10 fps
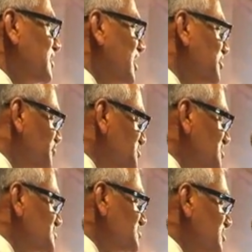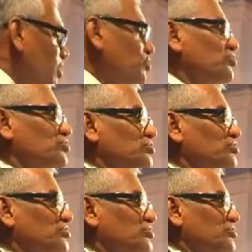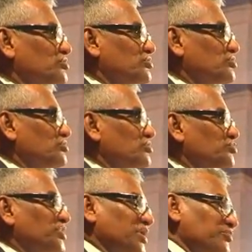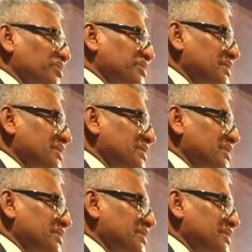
and which has now become a